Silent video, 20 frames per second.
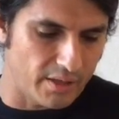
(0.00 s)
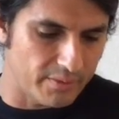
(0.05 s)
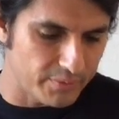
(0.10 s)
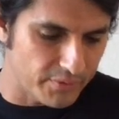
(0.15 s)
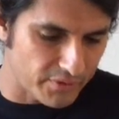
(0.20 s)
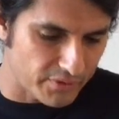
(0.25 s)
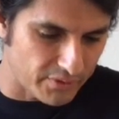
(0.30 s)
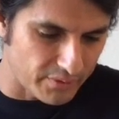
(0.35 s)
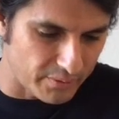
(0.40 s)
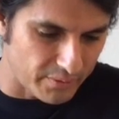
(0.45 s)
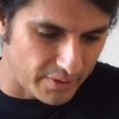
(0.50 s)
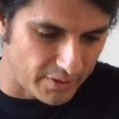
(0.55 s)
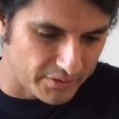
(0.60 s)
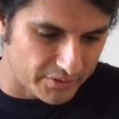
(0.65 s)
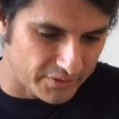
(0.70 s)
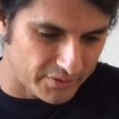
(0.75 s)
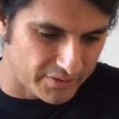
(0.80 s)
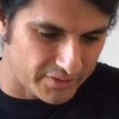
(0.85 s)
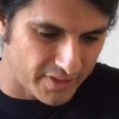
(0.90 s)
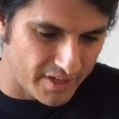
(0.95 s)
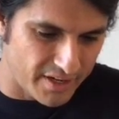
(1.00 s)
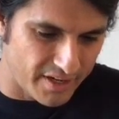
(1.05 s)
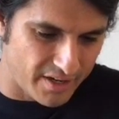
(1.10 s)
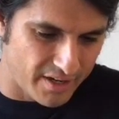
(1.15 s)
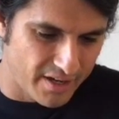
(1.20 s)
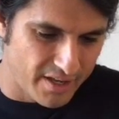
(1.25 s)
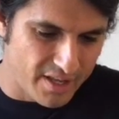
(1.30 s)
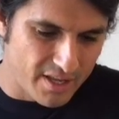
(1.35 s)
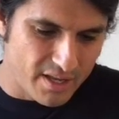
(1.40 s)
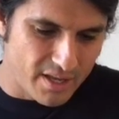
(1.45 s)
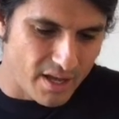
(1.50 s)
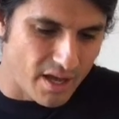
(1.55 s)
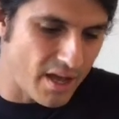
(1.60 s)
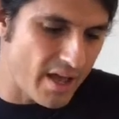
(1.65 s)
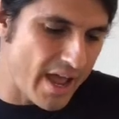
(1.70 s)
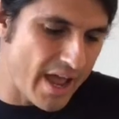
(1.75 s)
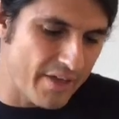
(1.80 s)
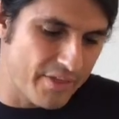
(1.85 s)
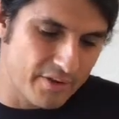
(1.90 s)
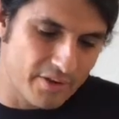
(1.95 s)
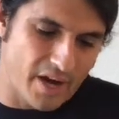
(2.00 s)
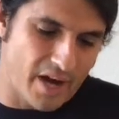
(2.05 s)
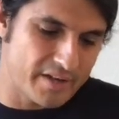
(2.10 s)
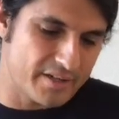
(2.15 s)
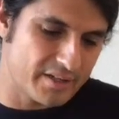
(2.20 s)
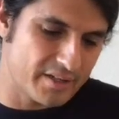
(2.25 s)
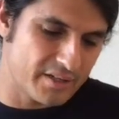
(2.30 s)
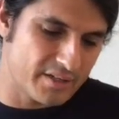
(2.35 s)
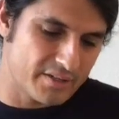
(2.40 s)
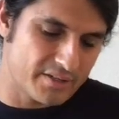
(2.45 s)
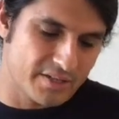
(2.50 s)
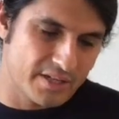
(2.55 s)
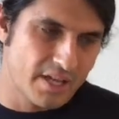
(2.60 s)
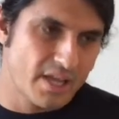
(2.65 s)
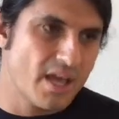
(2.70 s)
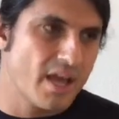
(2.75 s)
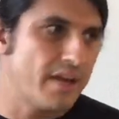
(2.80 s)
me see what else you say here. Other ideas.